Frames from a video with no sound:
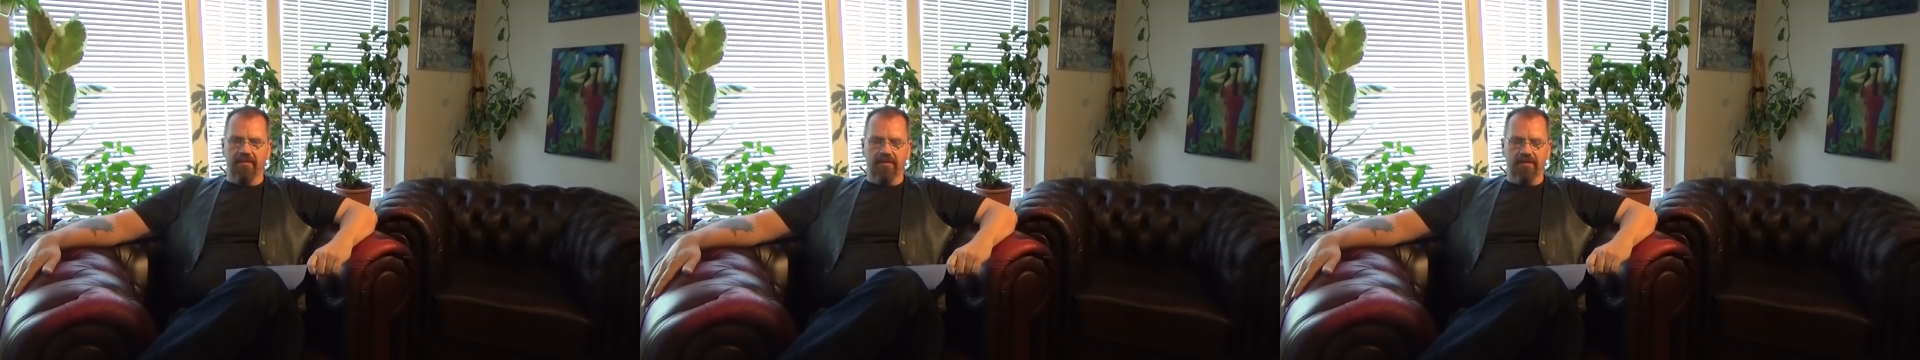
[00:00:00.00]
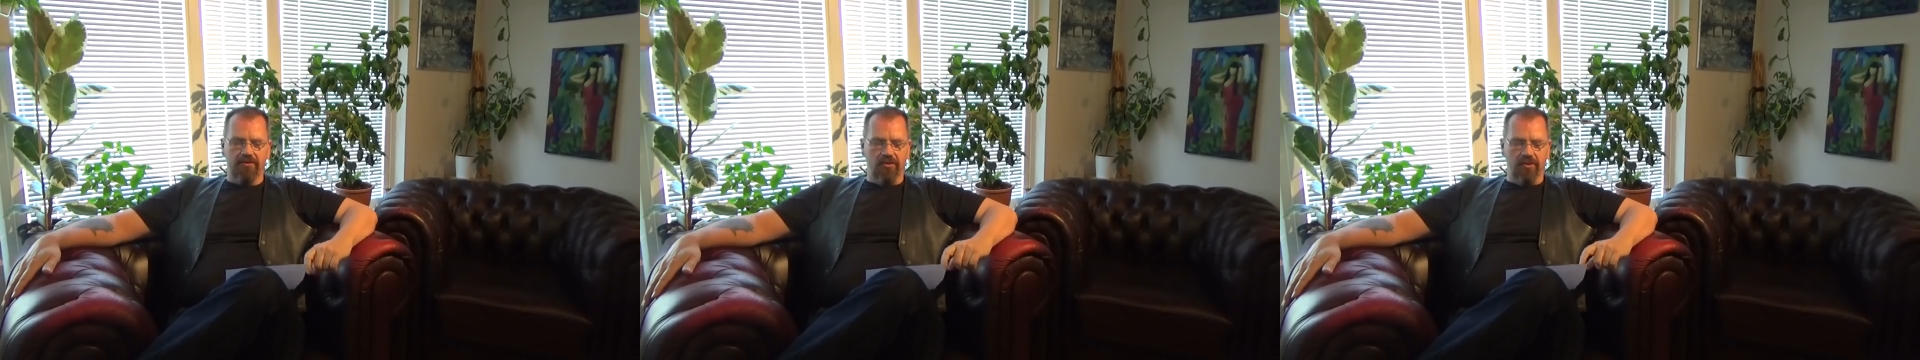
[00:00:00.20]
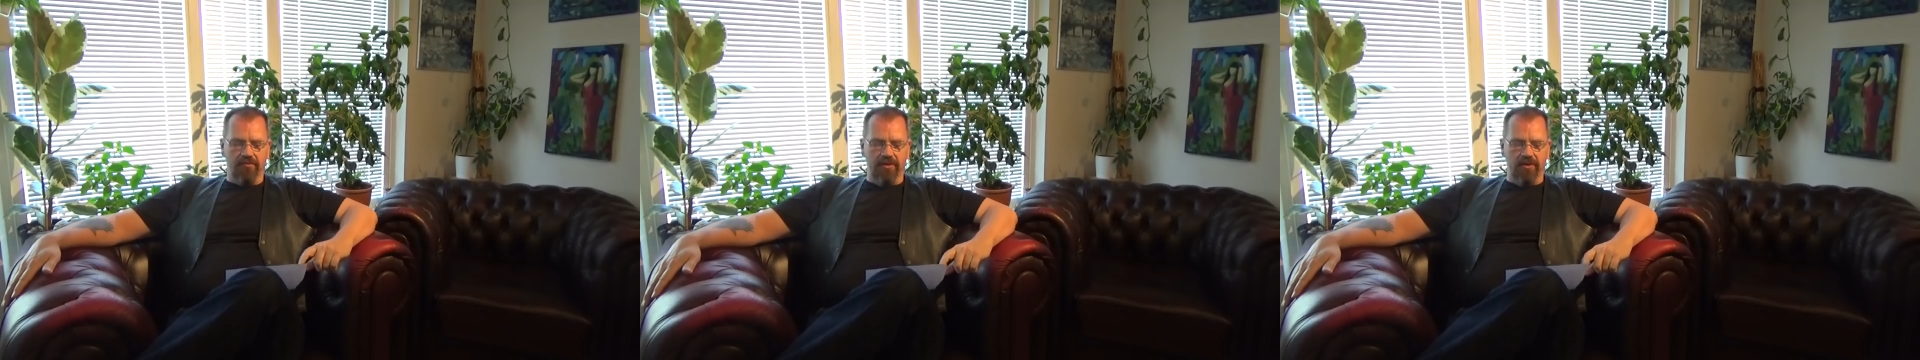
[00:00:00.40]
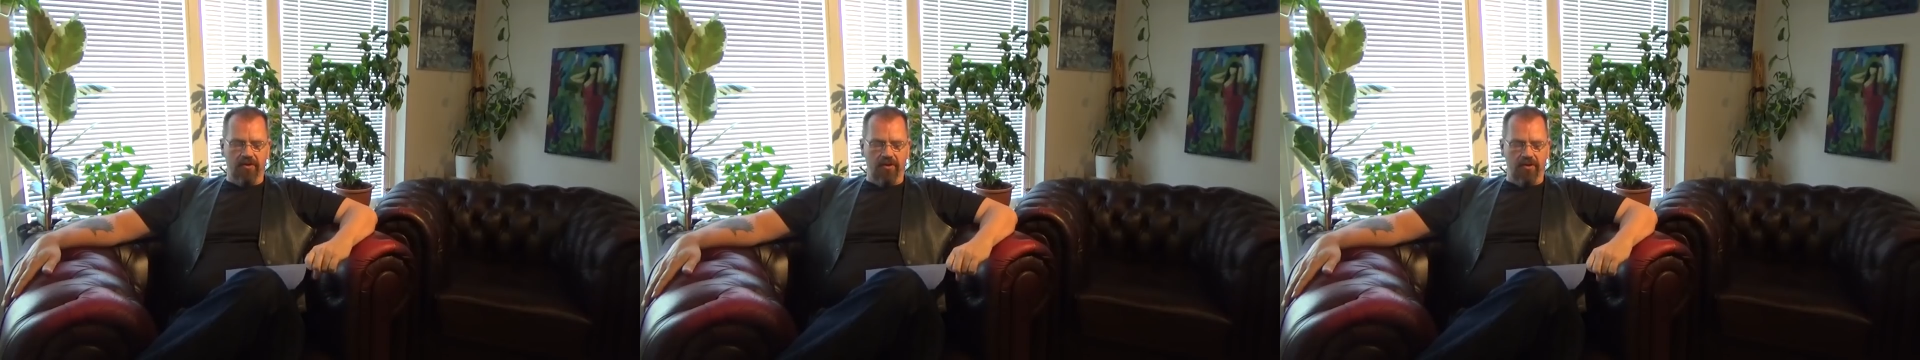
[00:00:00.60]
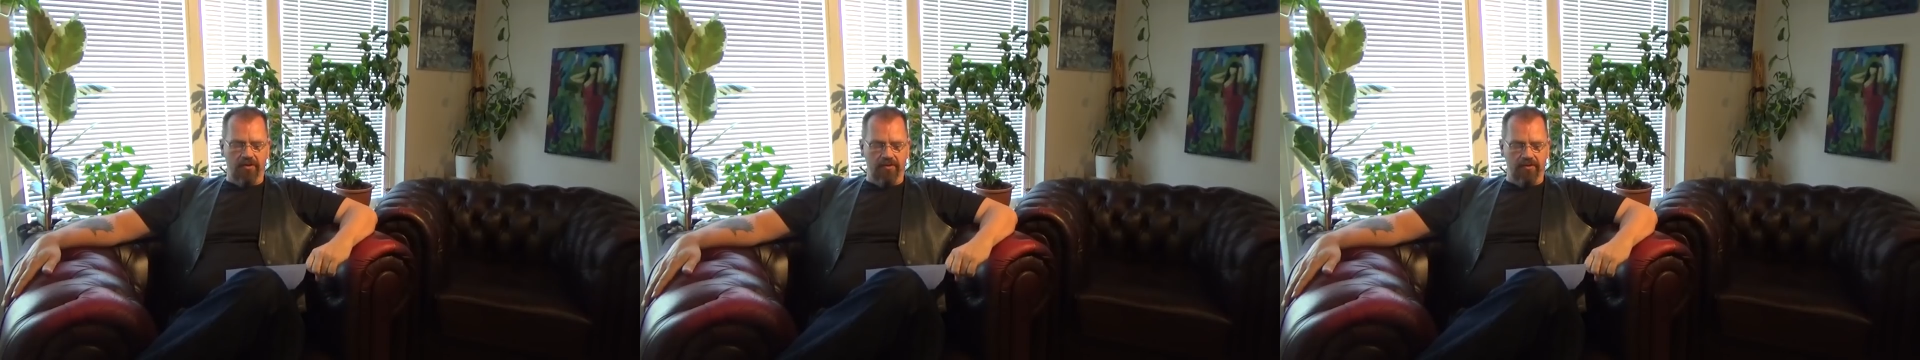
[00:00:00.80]
It's going to be
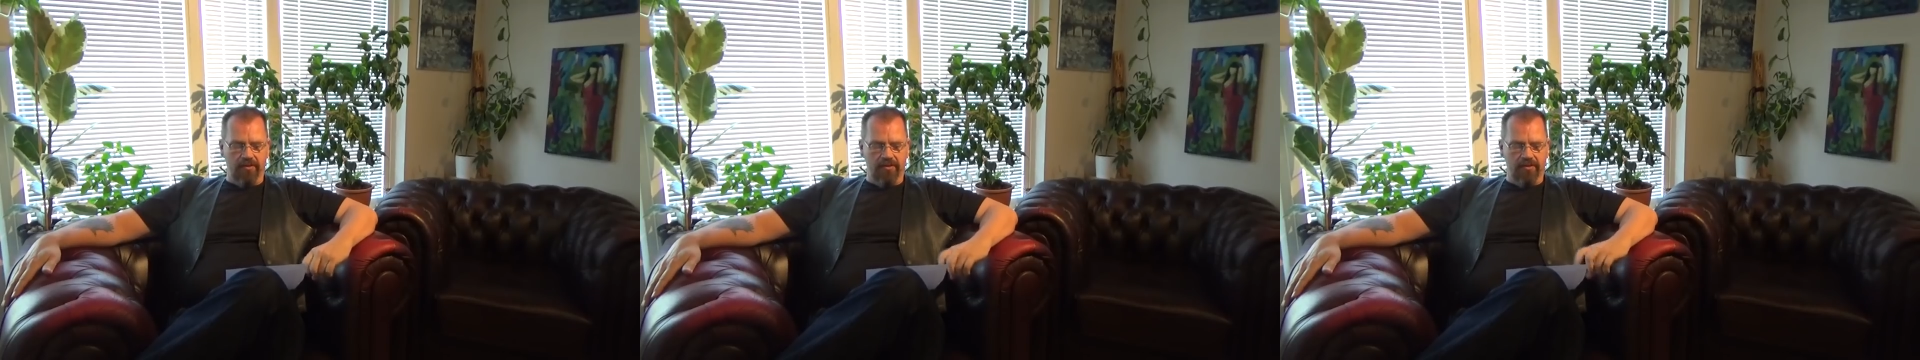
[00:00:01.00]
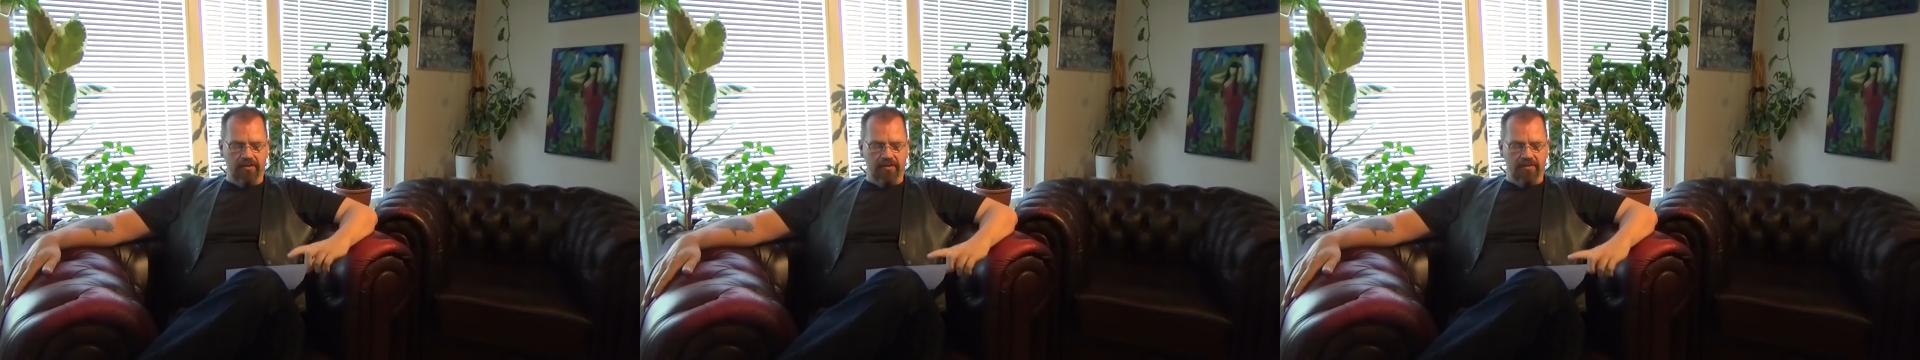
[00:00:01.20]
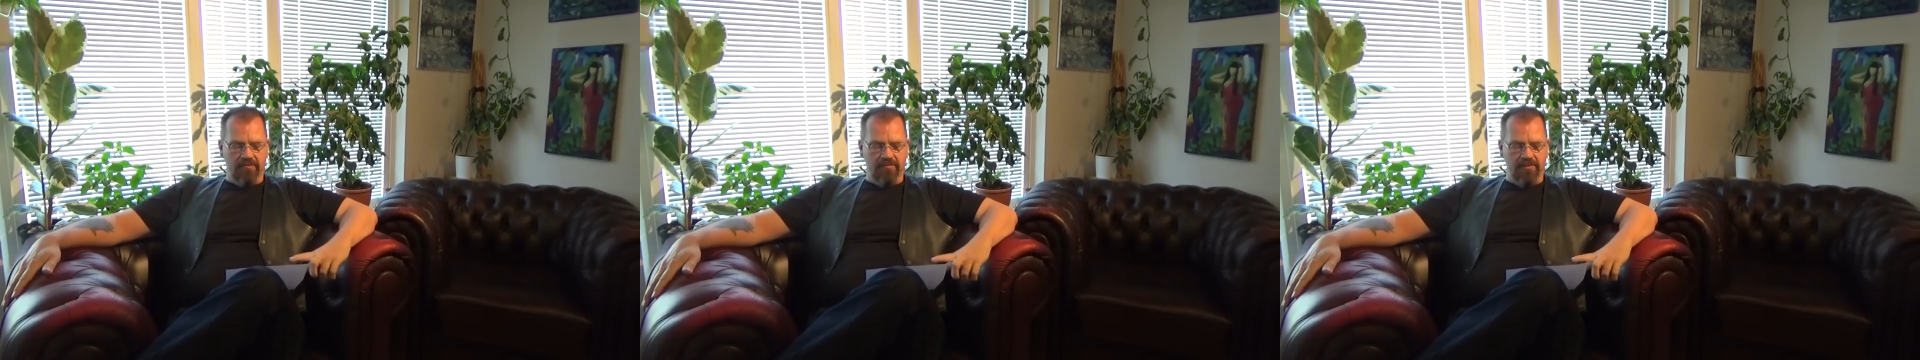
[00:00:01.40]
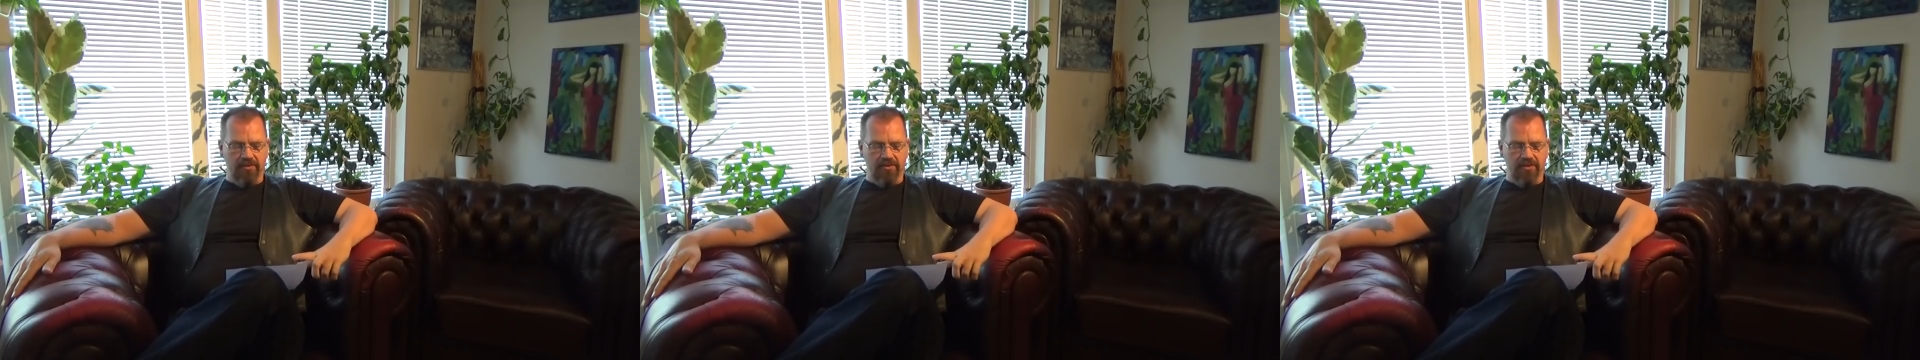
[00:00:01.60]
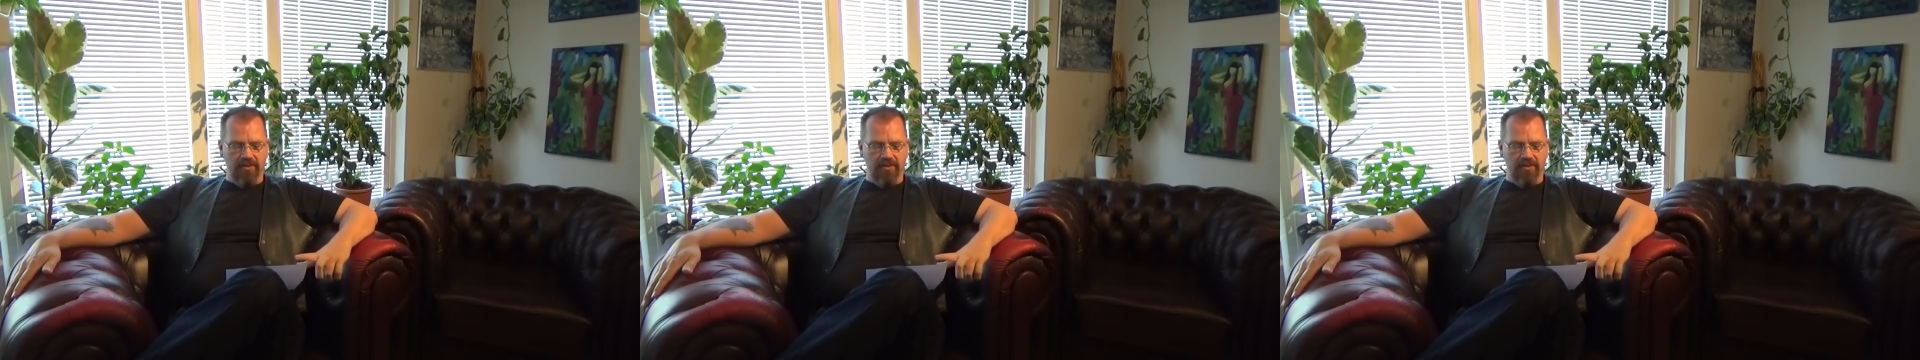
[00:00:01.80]
hard, because